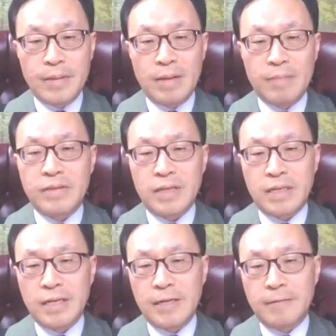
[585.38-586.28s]
I'm
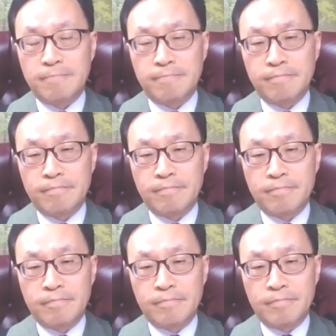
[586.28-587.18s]
thinking
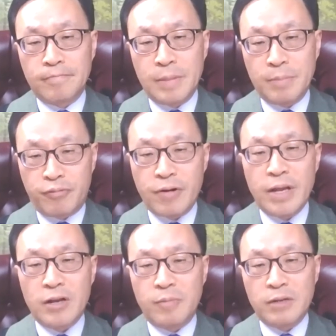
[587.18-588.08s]
and
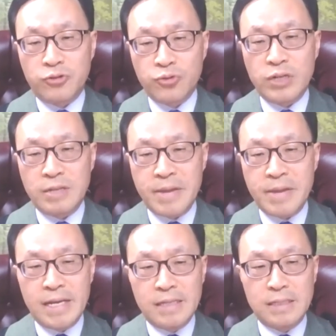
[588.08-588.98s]
praying about Judy
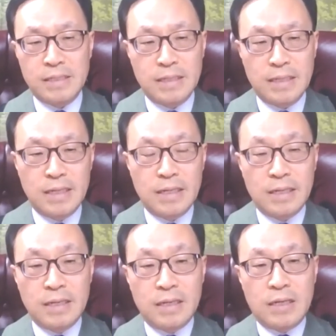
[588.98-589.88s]
Baines,
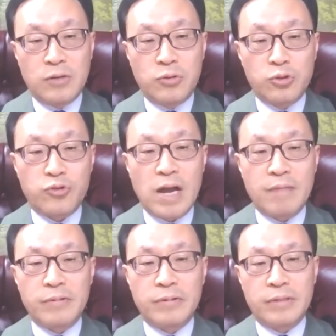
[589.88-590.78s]
who
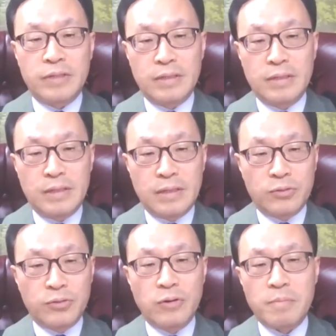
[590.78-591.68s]
traveled
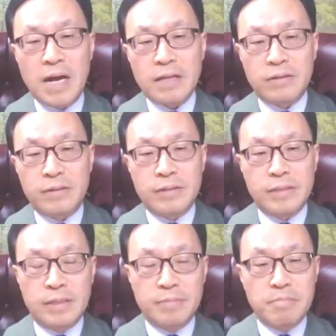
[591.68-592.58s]
to her
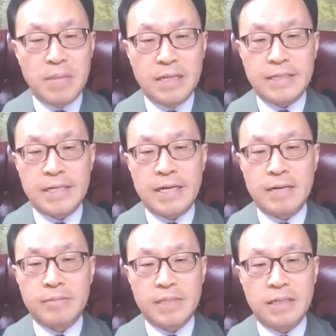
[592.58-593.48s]
mother's many
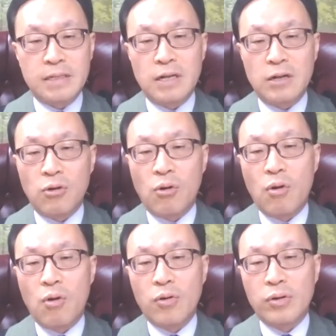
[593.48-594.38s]
times in that
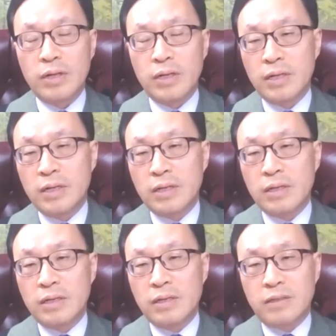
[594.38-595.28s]
long
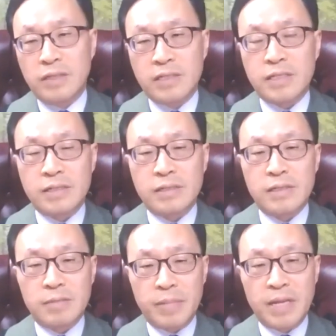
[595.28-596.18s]

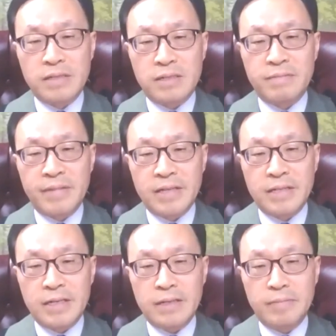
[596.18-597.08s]
distance in
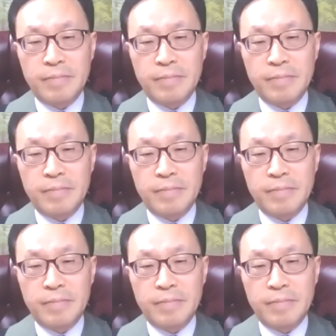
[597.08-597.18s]
Pennsylvania